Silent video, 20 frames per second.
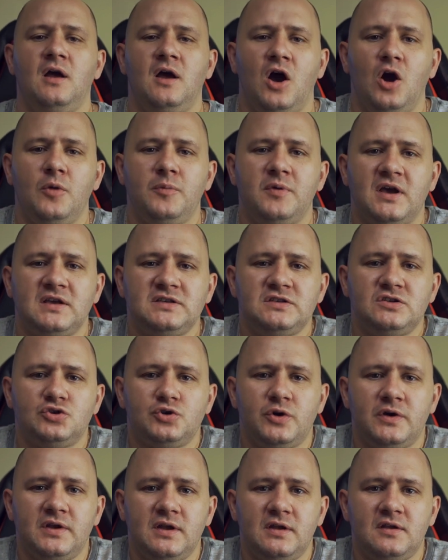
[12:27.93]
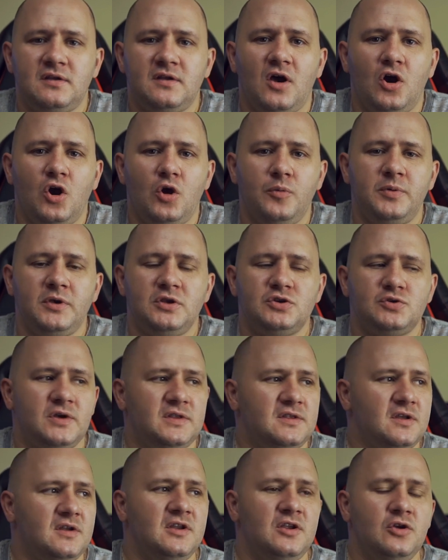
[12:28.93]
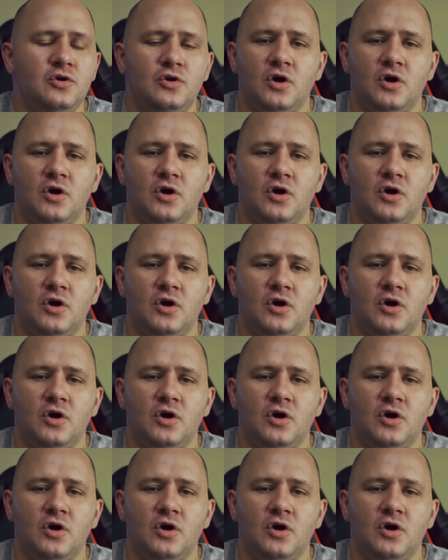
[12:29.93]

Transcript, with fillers: I hope you guys enjoyed it. I hope you're enjoying the new